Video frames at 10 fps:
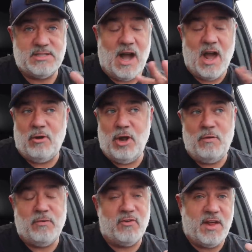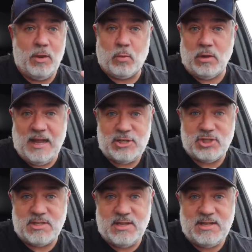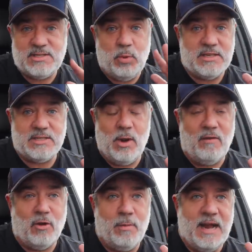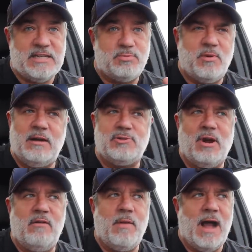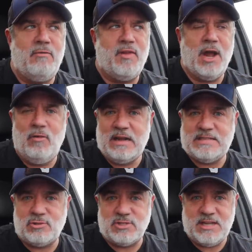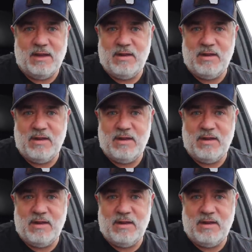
Now, I don't know if there's any relation to this whatsoever, but I just, when I was driving by, I was like, oh, that's interesting.